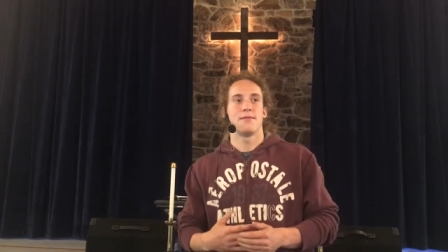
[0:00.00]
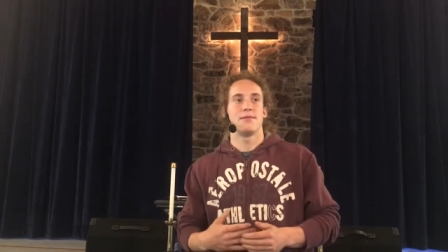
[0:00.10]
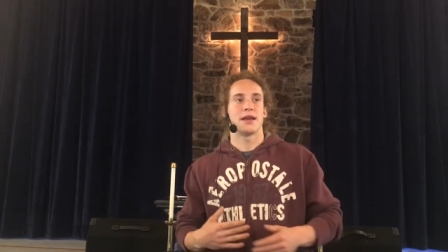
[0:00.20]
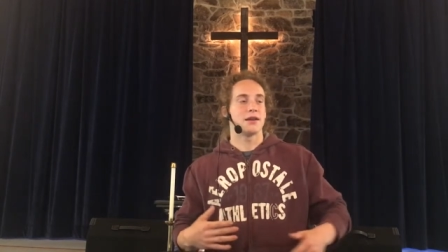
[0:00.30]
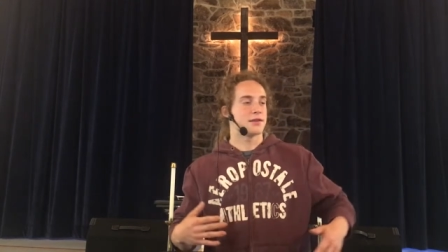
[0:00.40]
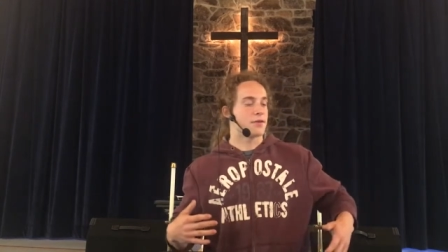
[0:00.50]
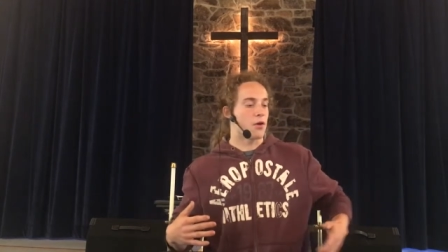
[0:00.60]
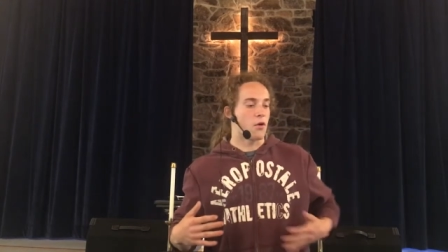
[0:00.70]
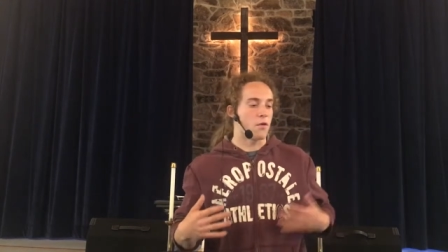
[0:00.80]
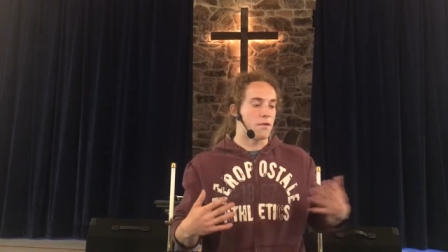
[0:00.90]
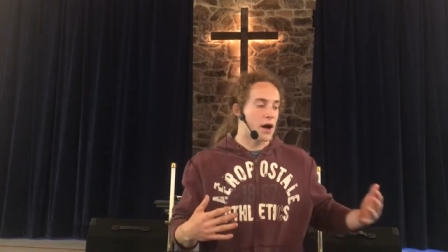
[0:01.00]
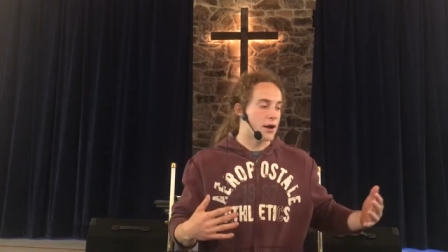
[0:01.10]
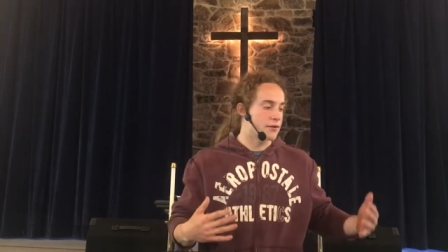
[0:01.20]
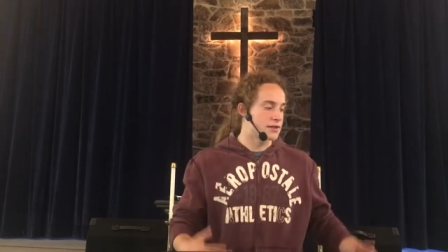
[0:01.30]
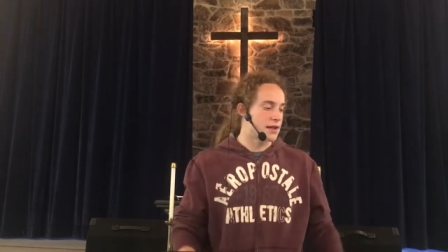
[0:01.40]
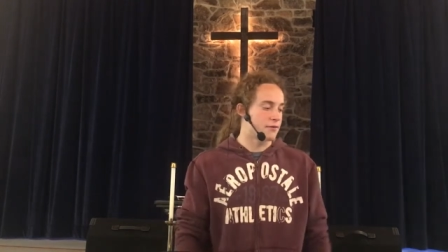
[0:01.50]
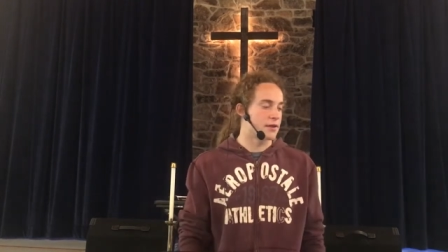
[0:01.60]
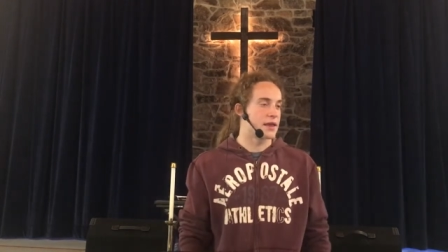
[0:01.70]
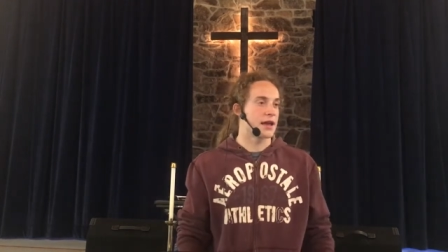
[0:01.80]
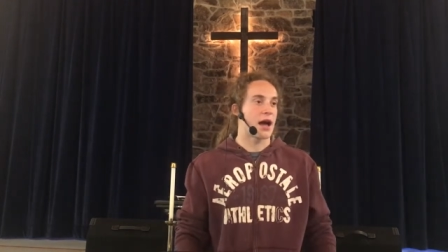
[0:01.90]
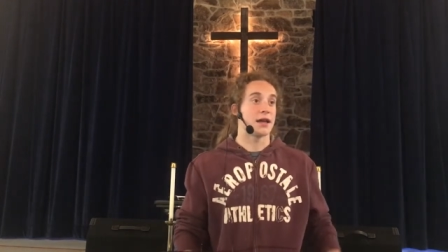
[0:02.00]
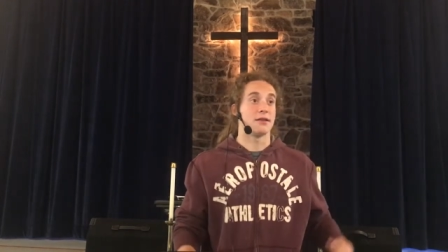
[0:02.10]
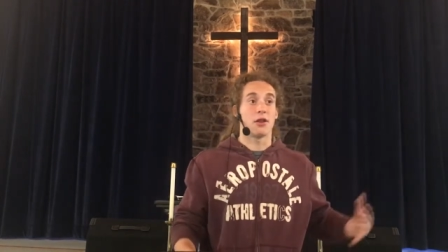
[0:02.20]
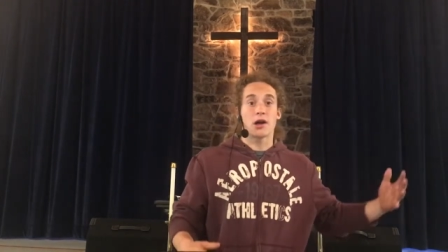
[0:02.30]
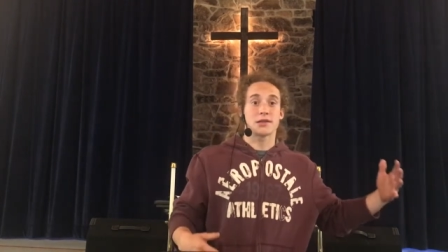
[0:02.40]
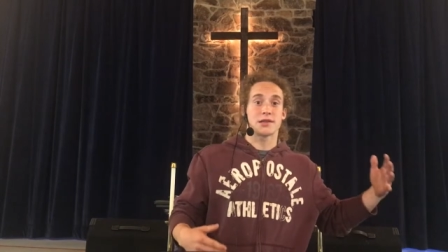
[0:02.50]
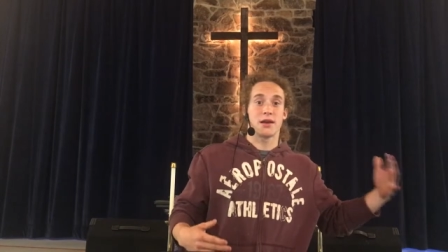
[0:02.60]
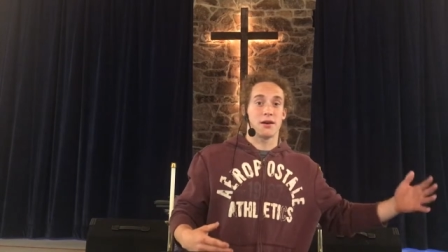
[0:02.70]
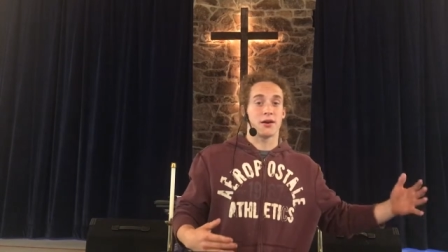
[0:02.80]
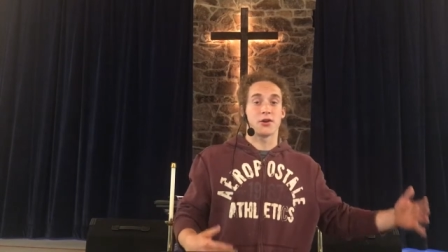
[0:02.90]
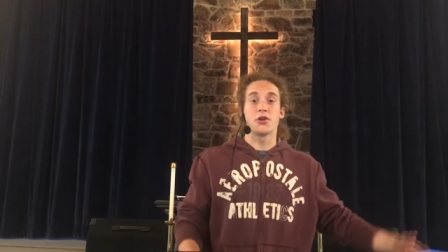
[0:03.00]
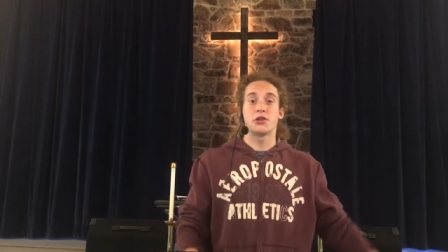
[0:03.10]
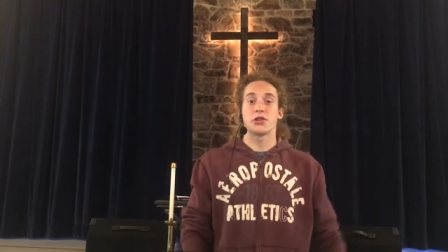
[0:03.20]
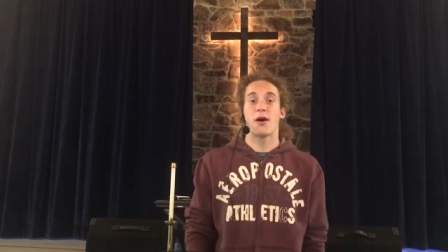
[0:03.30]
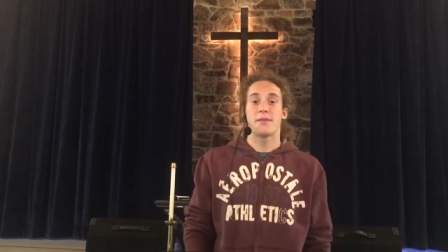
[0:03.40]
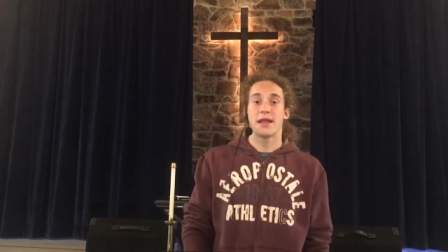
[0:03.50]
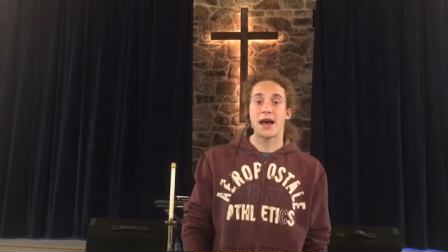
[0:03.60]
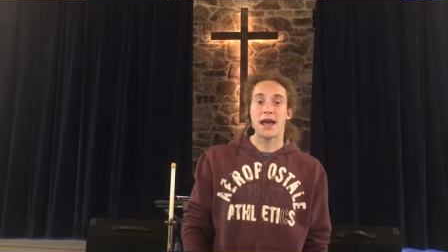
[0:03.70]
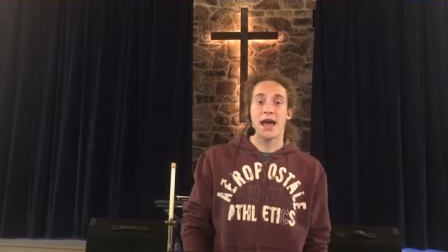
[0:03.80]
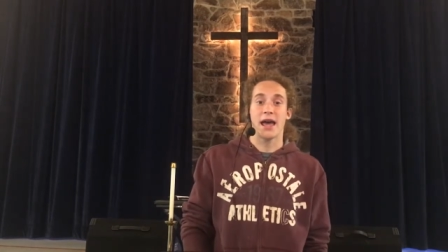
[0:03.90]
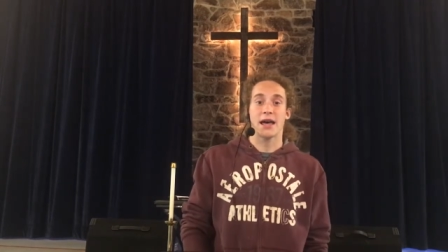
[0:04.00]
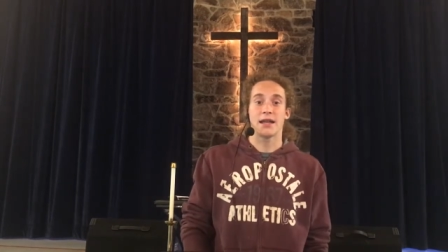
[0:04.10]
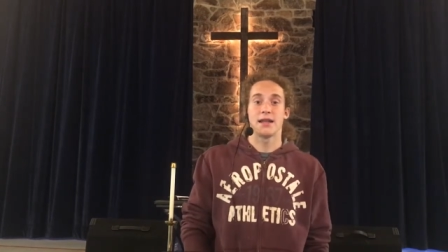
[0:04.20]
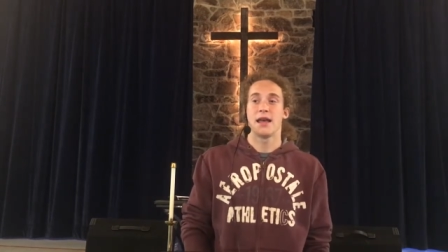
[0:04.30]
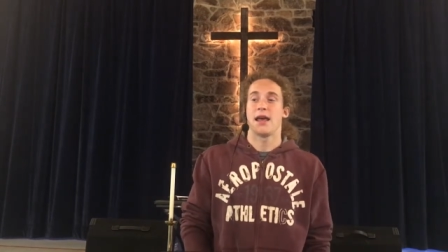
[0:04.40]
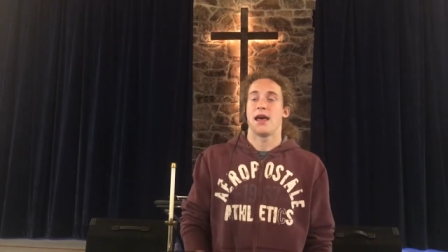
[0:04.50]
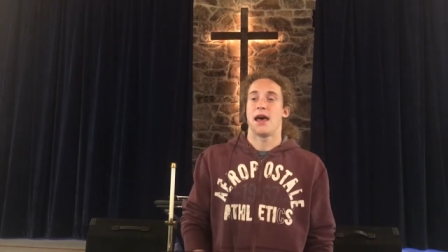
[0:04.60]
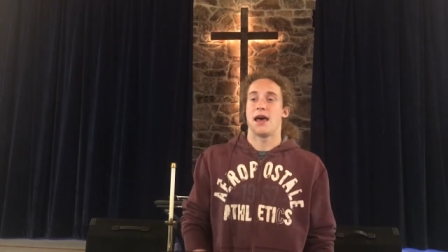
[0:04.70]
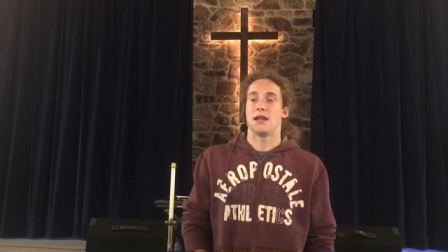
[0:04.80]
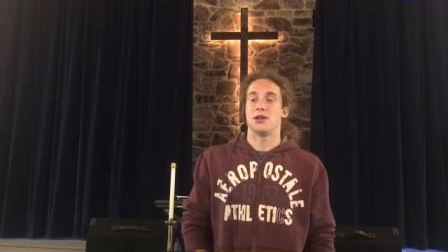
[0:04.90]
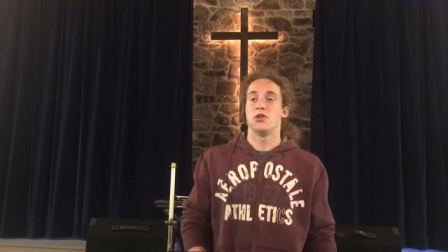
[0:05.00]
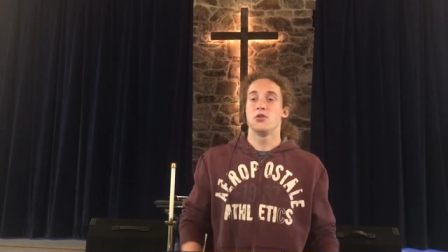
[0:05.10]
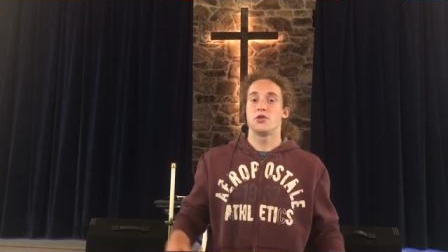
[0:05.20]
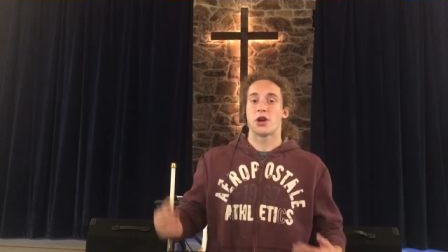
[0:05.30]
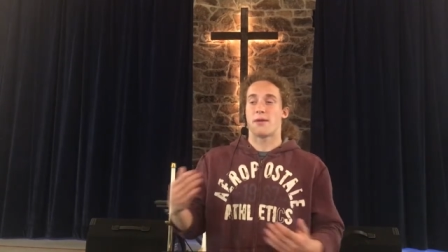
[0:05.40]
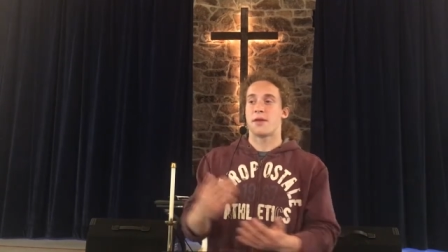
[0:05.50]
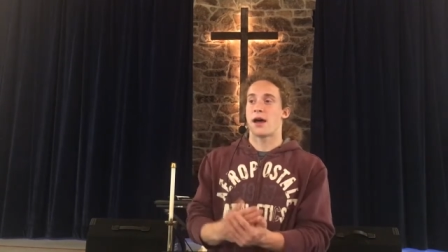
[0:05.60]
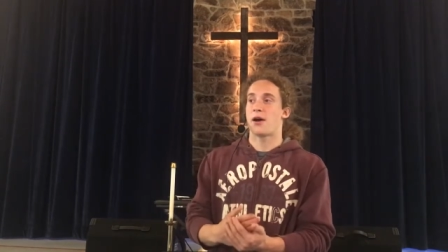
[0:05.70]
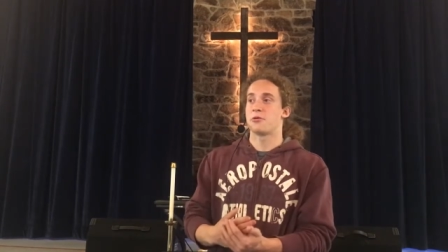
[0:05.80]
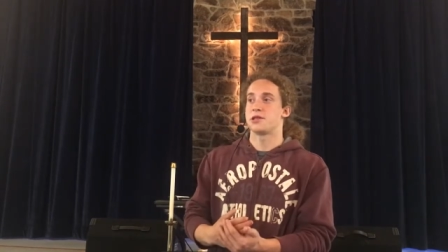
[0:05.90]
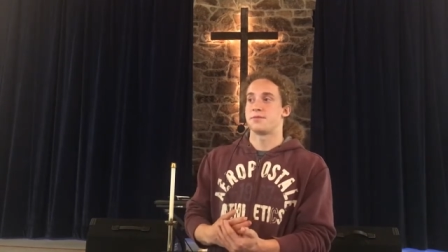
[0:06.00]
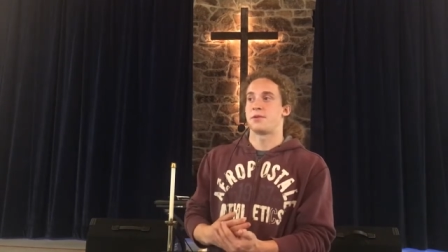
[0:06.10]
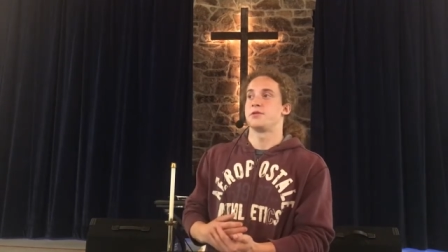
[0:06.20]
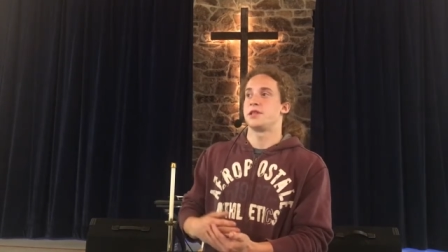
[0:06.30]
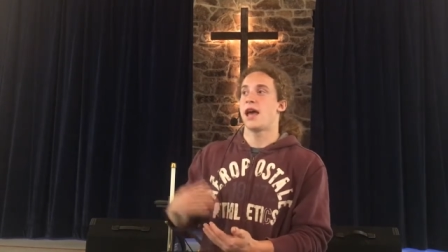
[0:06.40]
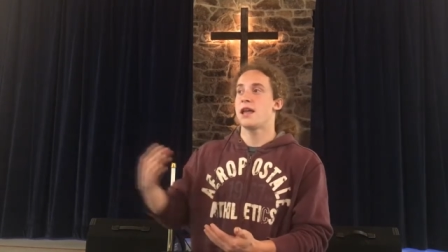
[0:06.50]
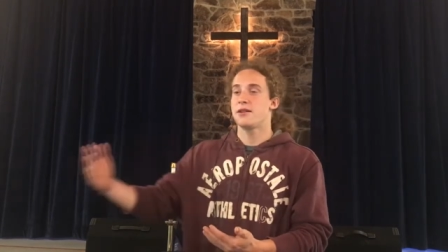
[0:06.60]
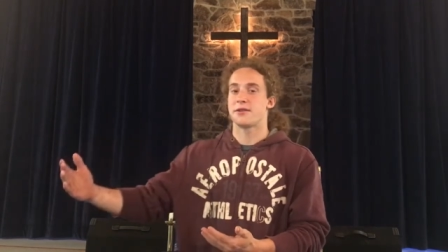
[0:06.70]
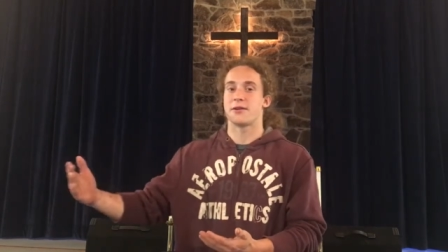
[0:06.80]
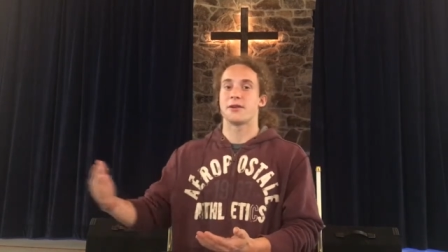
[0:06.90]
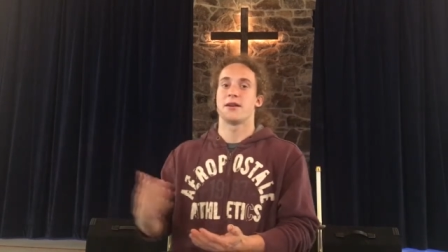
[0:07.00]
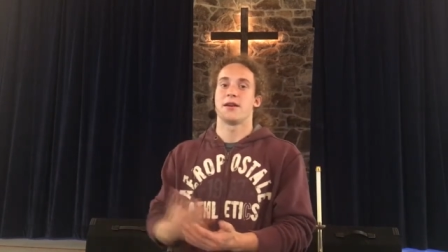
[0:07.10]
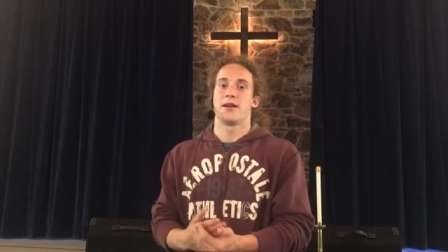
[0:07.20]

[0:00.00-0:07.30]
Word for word: because of the whole virus and everything, I had lost a good job that I had and a new job that I was supposed to enter